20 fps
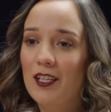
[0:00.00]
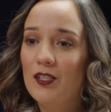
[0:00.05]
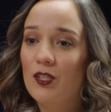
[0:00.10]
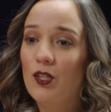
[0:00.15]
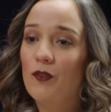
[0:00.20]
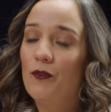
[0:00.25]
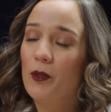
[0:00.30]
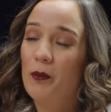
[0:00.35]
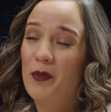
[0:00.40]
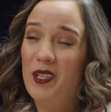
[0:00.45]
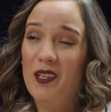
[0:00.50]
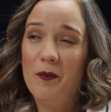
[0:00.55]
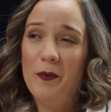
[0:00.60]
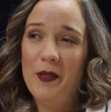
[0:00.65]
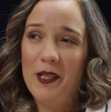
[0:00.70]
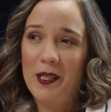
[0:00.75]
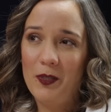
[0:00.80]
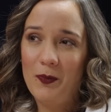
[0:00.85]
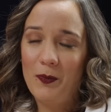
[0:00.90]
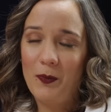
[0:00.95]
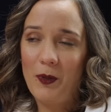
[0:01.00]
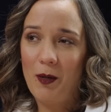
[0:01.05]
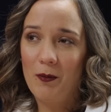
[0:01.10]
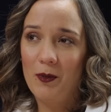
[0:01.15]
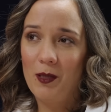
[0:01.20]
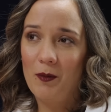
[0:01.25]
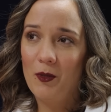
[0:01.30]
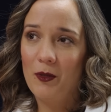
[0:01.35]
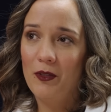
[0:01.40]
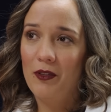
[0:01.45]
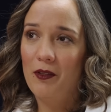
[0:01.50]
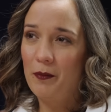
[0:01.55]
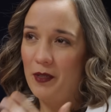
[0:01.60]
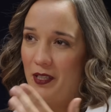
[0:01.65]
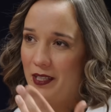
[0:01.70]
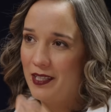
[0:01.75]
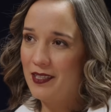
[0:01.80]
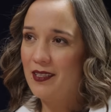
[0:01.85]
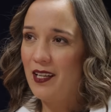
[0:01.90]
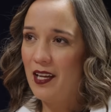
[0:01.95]
So for me, the biggest problem or the
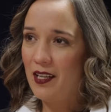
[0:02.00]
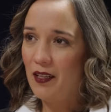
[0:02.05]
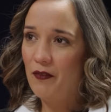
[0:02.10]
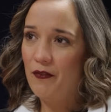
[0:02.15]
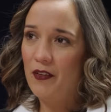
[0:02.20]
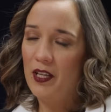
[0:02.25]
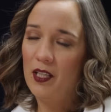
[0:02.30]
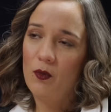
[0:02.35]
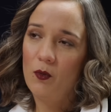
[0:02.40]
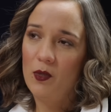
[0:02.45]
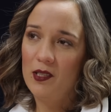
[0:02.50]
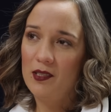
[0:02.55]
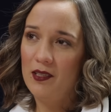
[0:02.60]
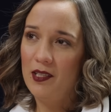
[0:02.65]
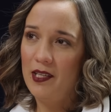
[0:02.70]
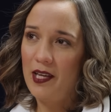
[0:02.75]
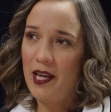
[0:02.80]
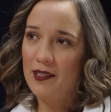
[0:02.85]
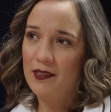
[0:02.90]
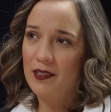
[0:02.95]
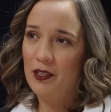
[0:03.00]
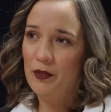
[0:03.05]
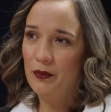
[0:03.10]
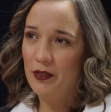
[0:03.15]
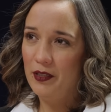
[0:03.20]
biggest side effect was the acid